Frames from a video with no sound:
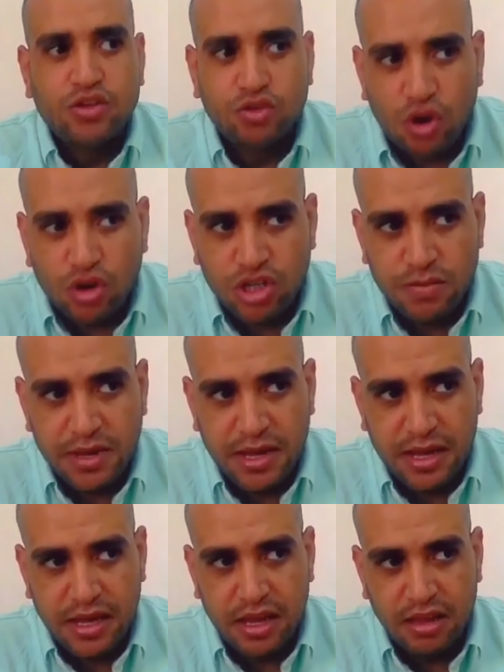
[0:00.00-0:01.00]
taught
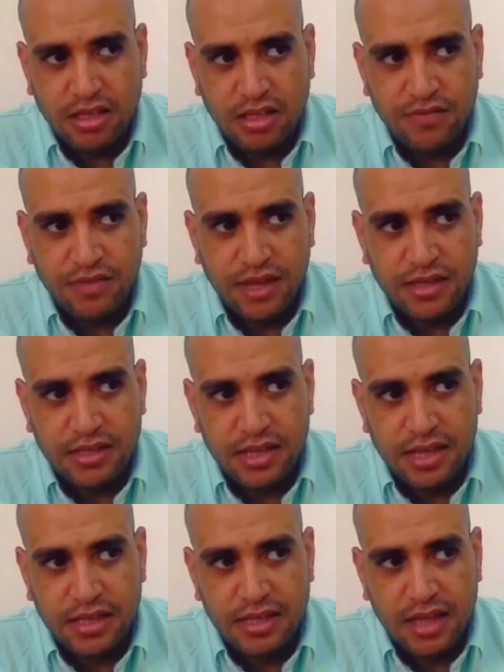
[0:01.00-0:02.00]
me a lot of things,
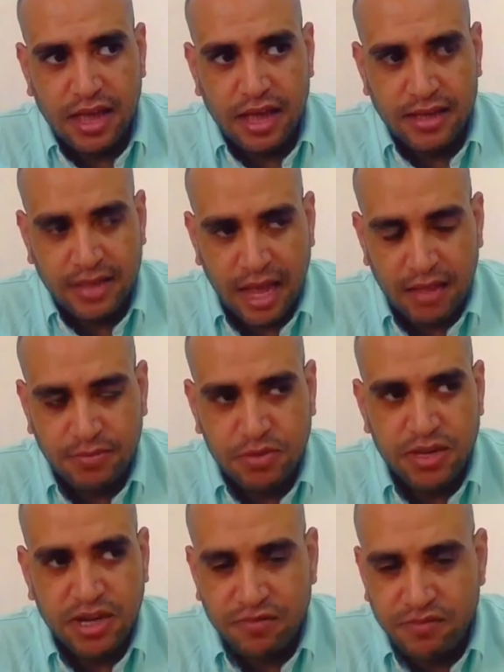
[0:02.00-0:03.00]
and it
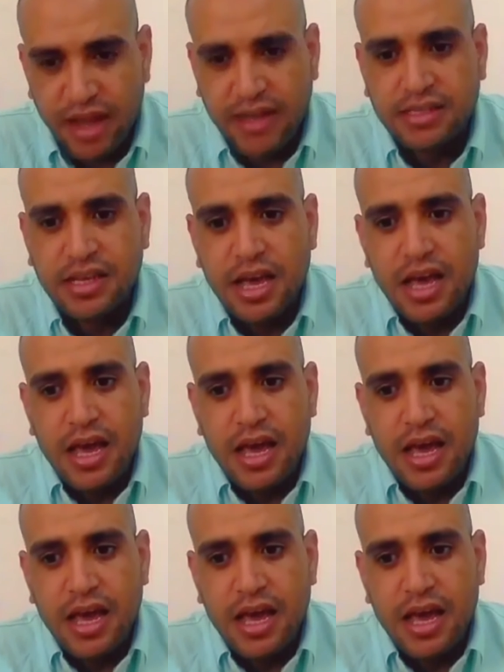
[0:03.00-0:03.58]
helped me reflect